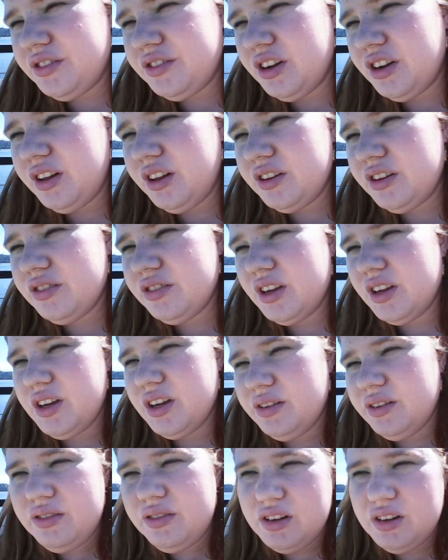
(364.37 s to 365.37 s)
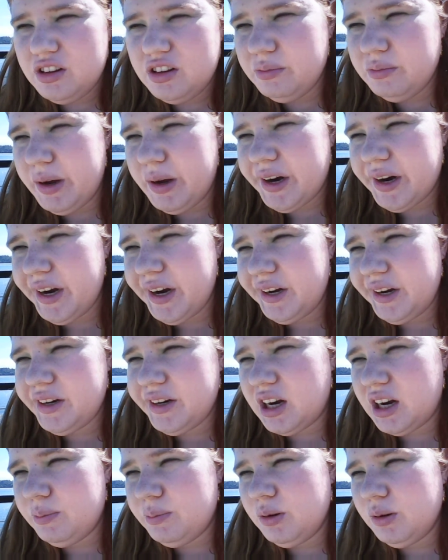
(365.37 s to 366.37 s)
jealous, like, of seeing married
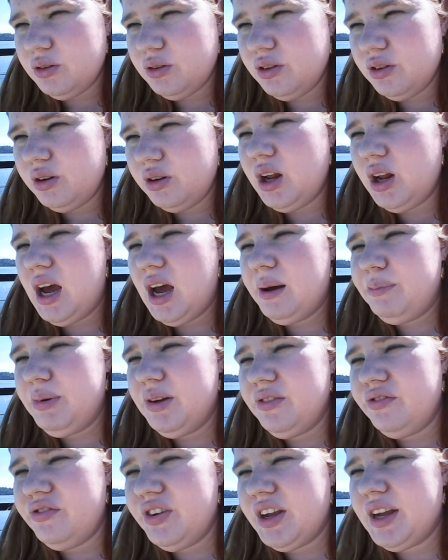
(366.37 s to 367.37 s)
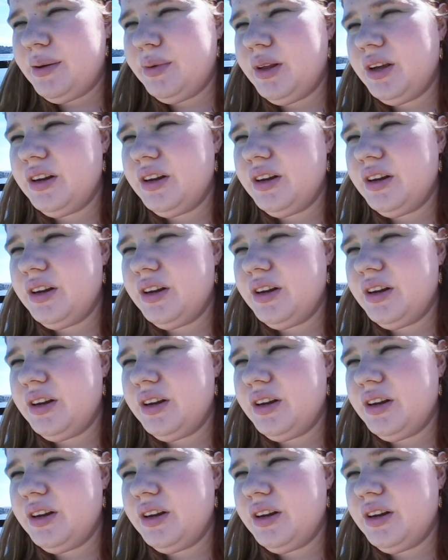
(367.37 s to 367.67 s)
couple and happy family